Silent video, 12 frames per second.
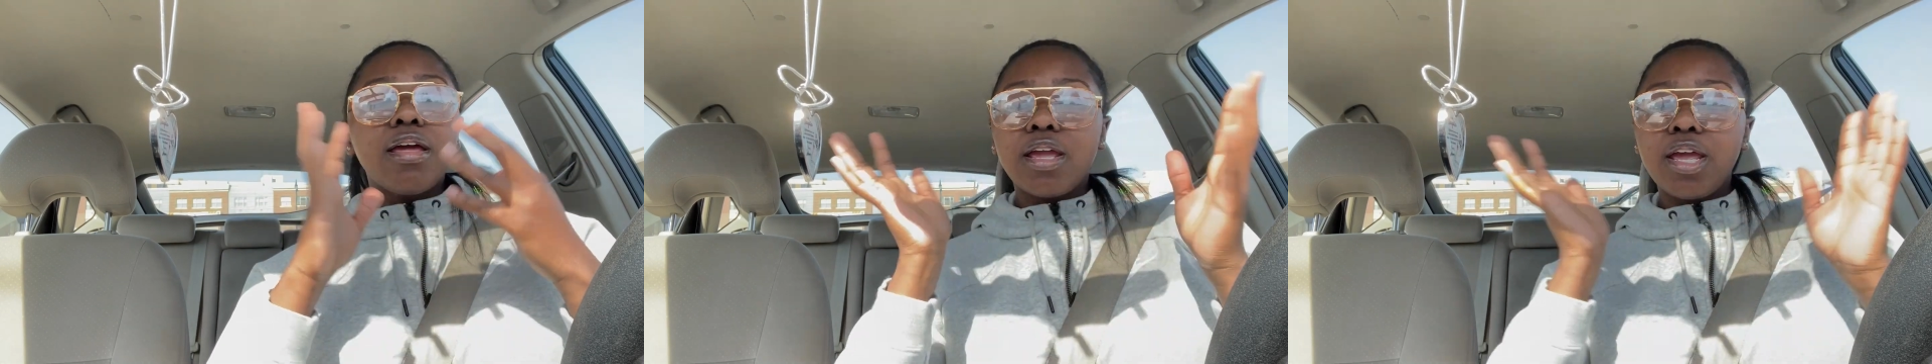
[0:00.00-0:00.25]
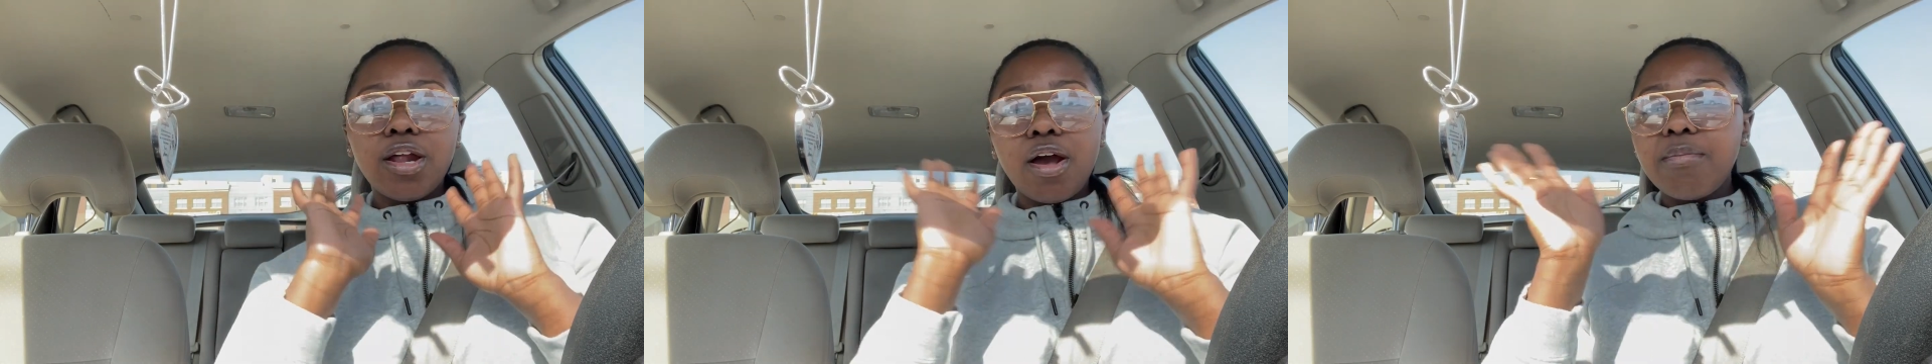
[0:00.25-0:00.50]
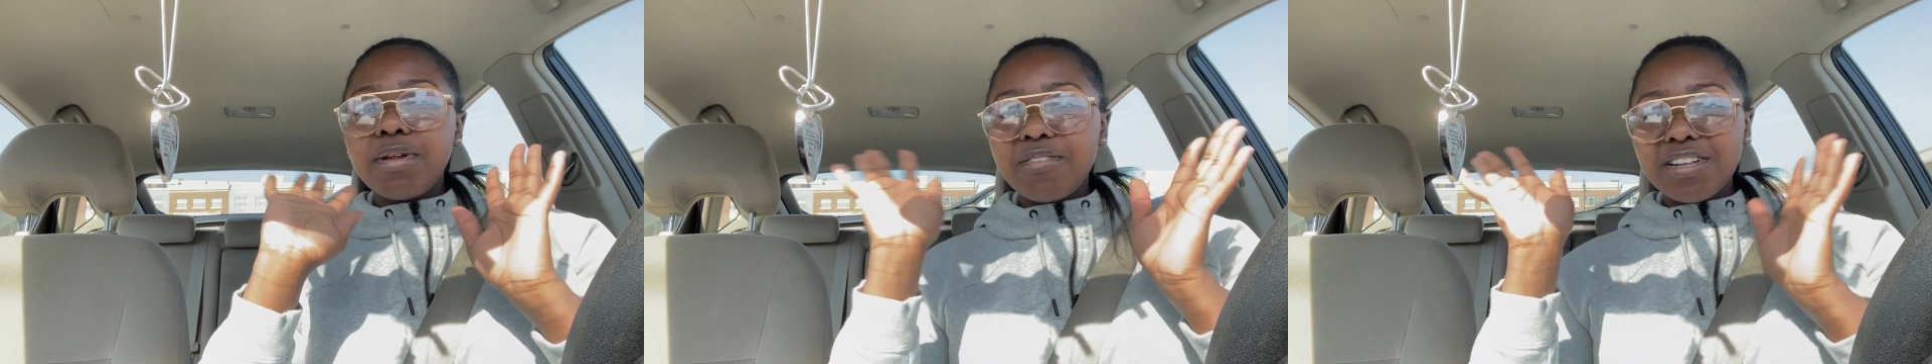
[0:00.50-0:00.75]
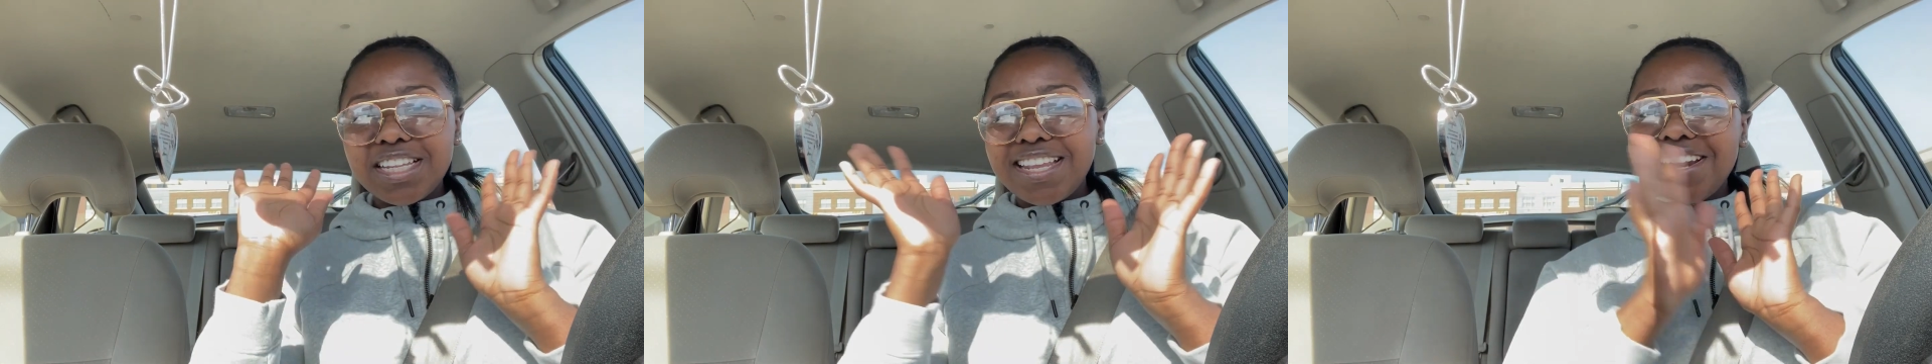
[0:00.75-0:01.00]
you know, I'm not
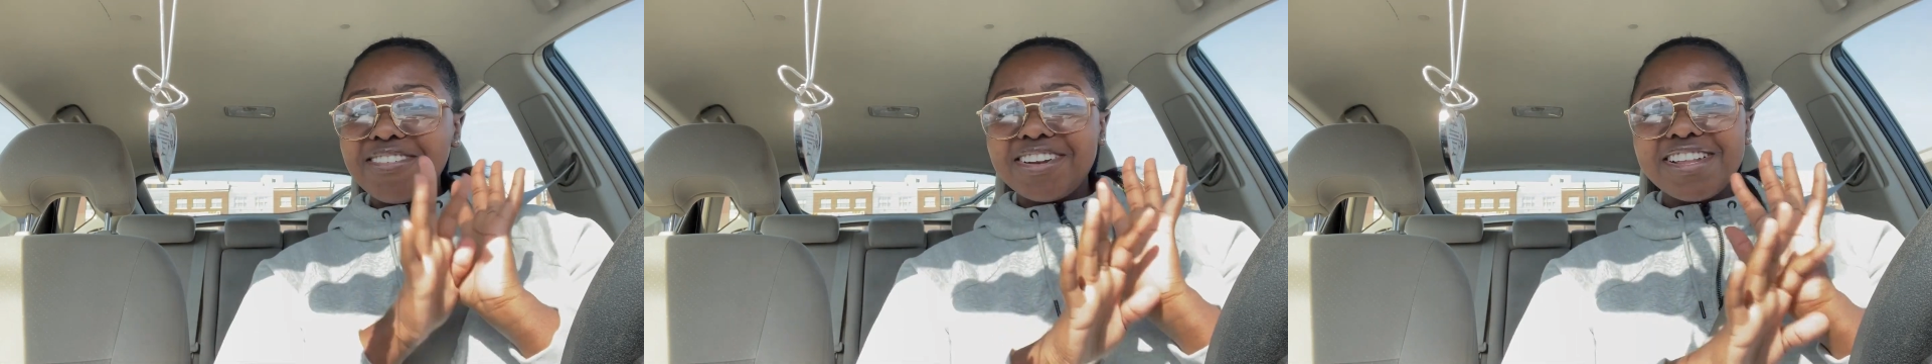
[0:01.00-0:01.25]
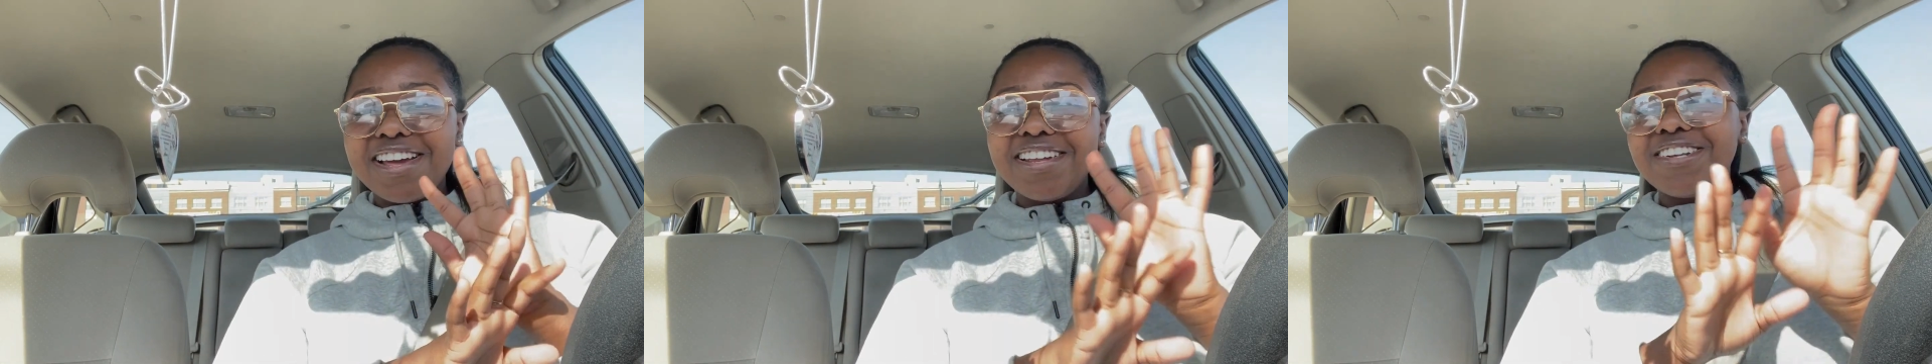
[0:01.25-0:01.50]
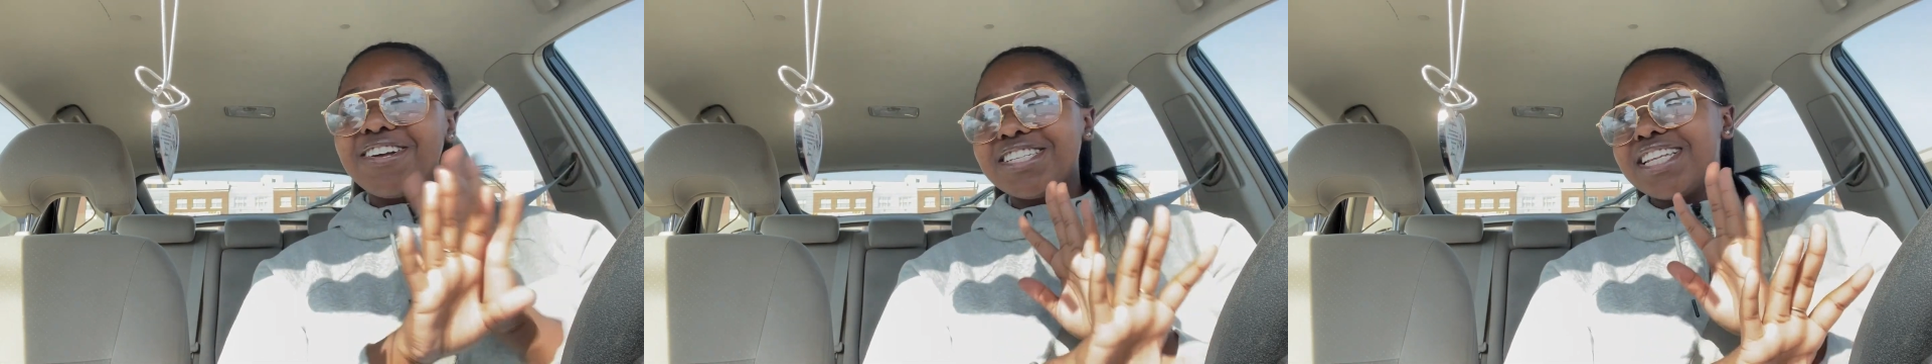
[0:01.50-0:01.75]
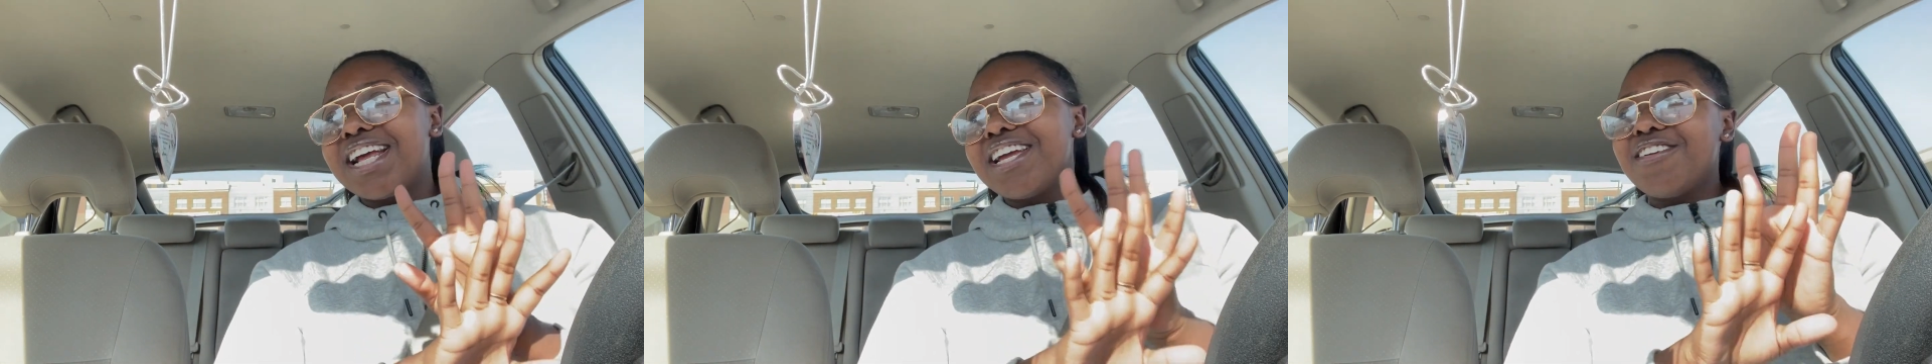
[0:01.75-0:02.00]
really thinking about that all
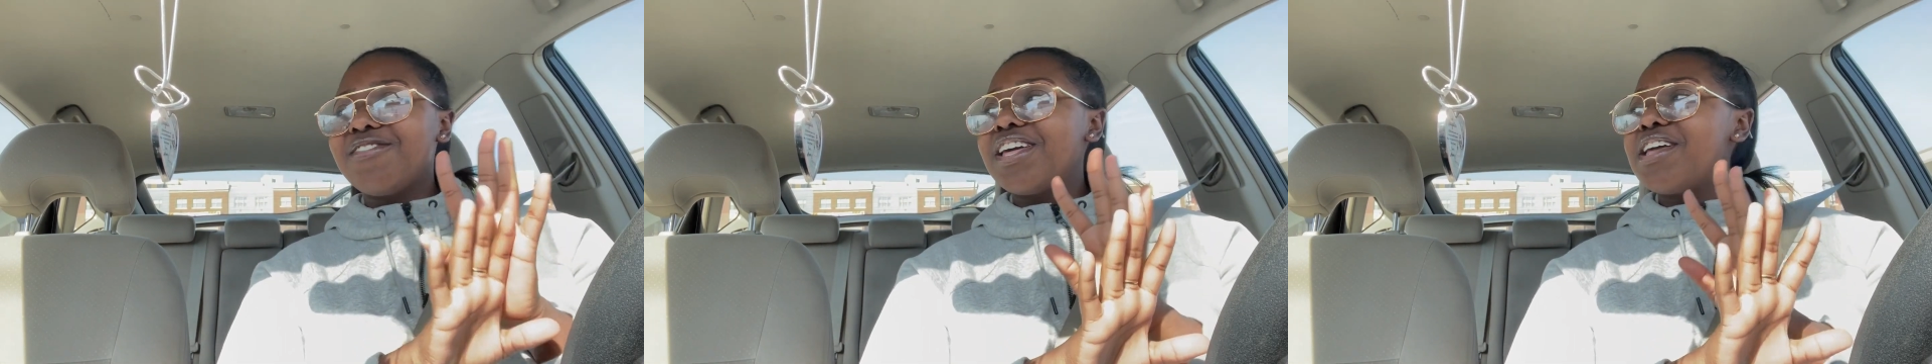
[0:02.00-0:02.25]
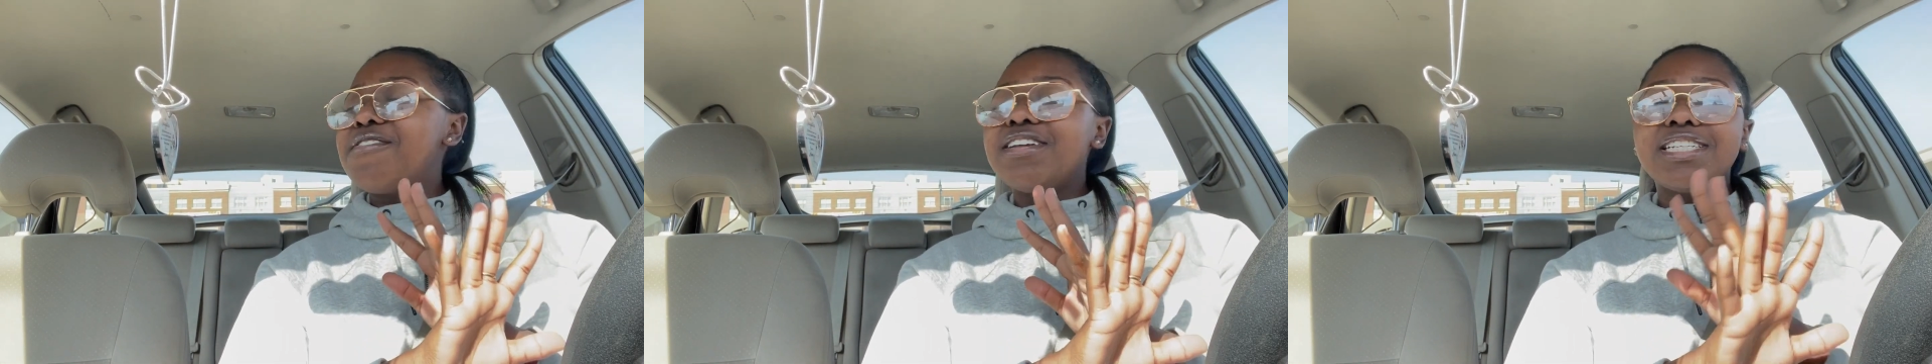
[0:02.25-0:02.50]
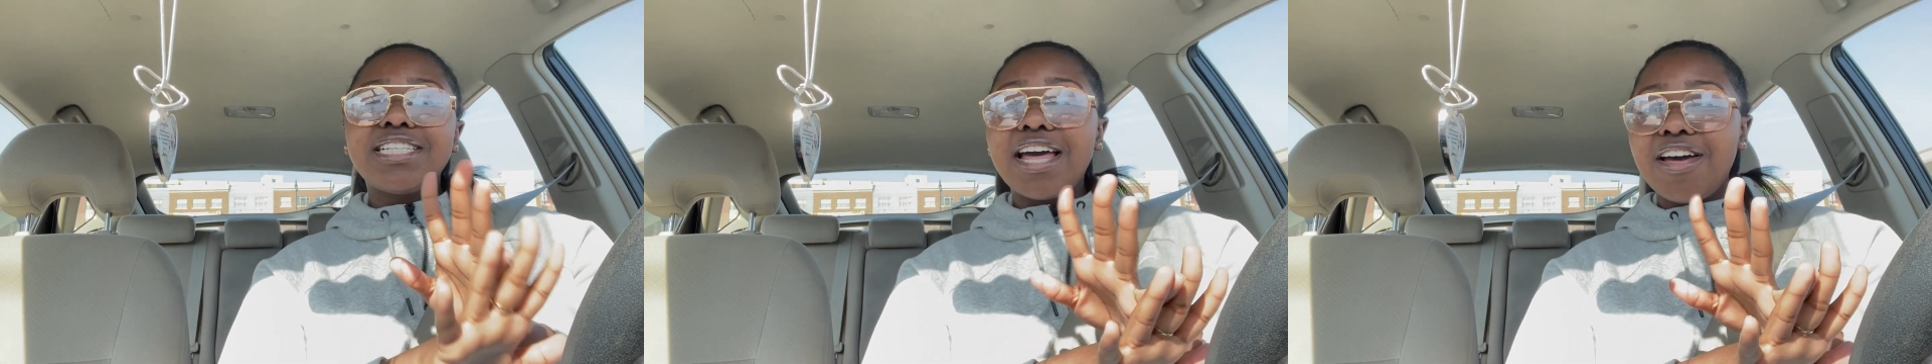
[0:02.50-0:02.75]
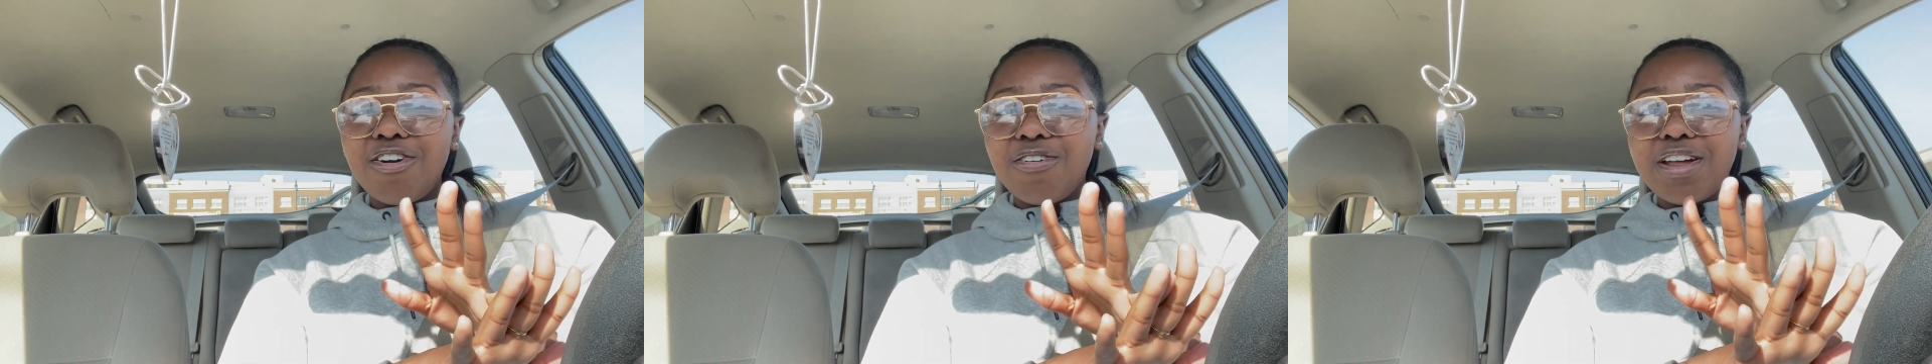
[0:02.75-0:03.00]
today. You know, I'm thinking about a
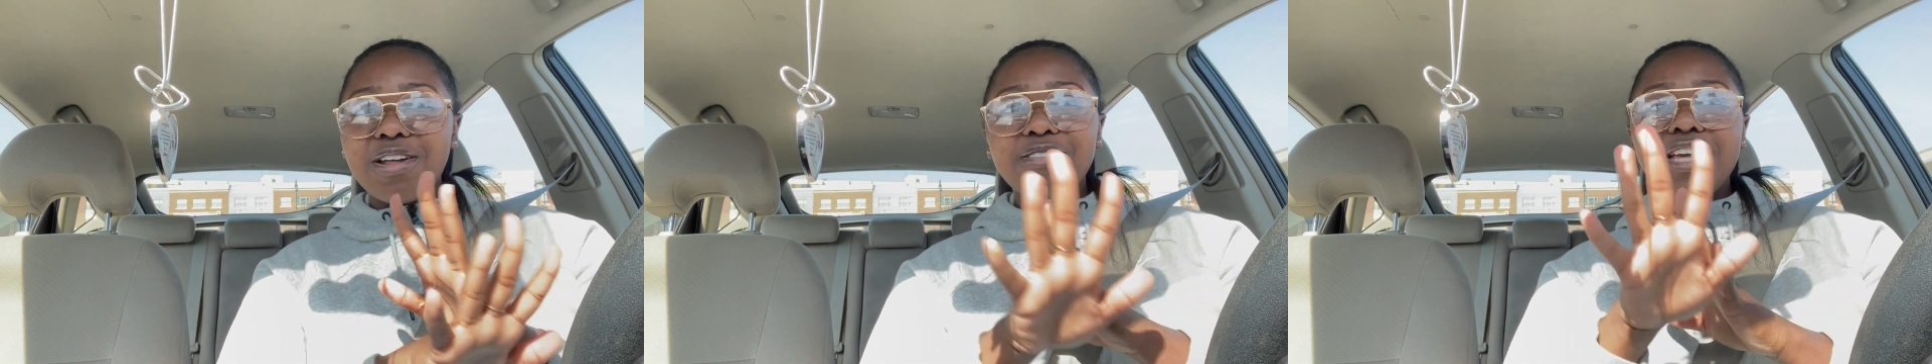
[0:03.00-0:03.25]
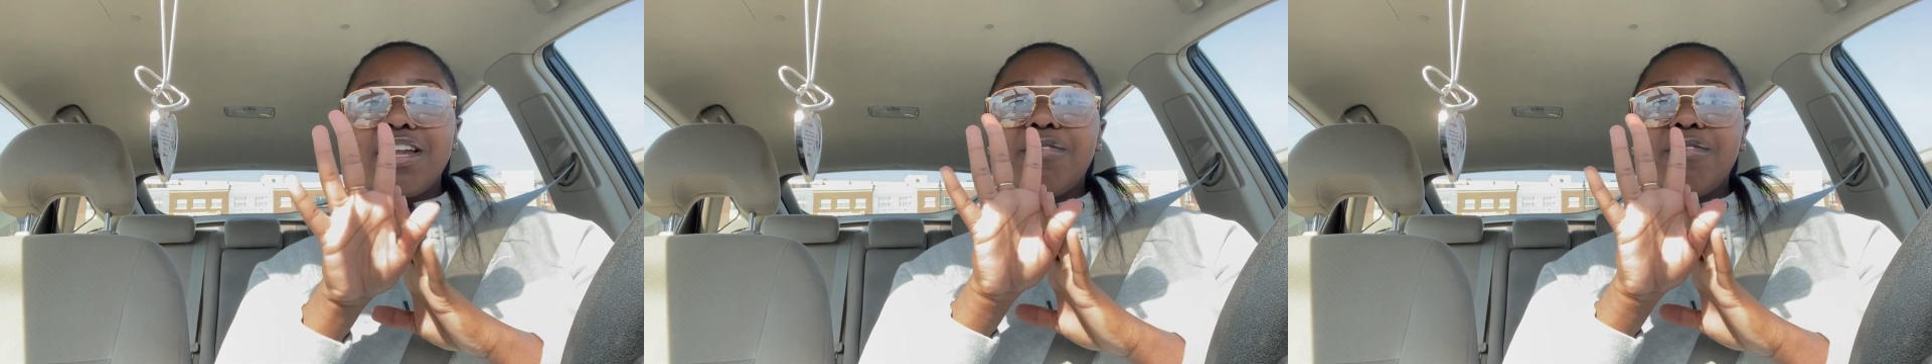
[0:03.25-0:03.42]
sale, and I'm thinking